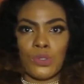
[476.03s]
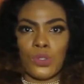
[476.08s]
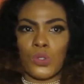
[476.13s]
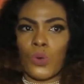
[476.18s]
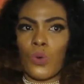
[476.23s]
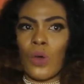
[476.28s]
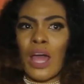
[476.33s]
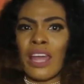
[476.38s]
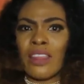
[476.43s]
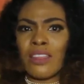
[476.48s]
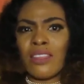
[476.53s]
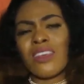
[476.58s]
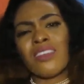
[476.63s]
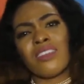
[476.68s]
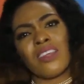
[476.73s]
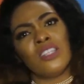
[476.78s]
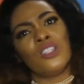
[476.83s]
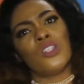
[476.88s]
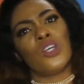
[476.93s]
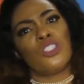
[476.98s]
So I
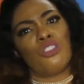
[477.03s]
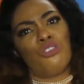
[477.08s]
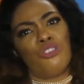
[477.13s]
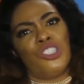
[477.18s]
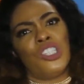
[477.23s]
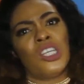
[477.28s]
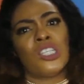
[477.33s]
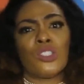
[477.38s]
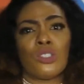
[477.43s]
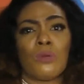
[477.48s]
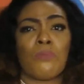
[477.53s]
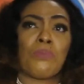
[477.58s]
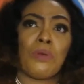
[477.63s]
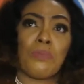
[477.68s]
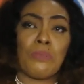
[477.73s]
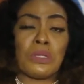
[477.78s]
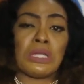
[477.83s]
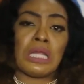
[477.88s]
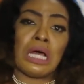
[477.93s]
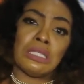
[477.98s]
think the industry, there are some
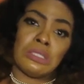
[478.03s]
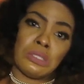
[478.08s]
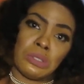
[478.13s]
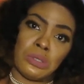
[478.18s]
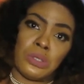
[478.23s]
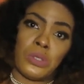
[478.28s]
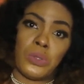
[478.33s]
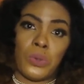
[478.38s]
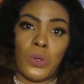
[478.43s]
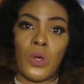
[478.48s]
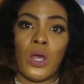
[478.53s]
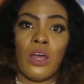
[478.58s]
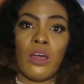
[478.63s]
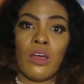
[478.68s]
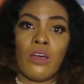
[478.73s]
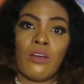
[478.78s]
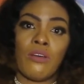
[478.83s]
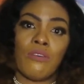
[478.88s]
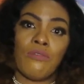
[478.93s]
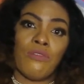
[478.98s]
people that still
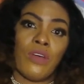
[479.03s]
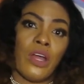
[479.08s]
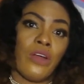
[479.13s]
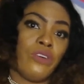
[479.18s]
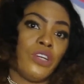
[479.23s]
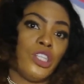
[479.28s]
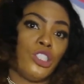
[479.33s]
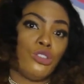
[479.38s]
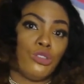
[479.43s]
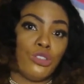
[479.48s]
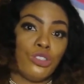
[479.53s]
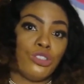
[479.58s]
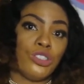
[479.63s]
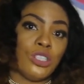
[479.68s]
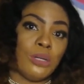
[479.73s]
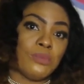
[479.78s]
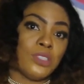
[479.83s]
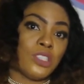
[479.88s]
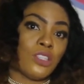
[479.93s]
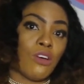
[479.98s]
very true to
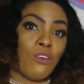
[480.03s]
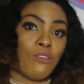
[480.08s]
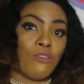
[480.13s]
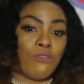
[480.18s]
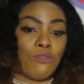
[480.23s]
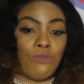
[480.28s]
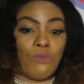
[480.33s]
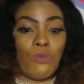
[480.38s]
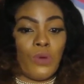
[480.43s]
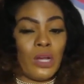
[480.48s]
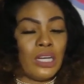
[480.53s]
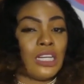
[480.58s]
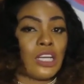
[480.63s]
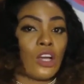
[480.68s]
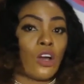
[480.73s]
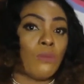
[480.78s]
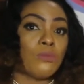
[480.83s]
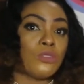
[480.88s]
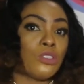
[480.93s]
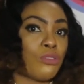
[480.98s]
themselves when it
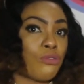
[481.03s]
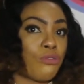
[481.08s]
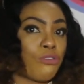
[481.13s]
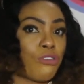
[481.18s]
comes to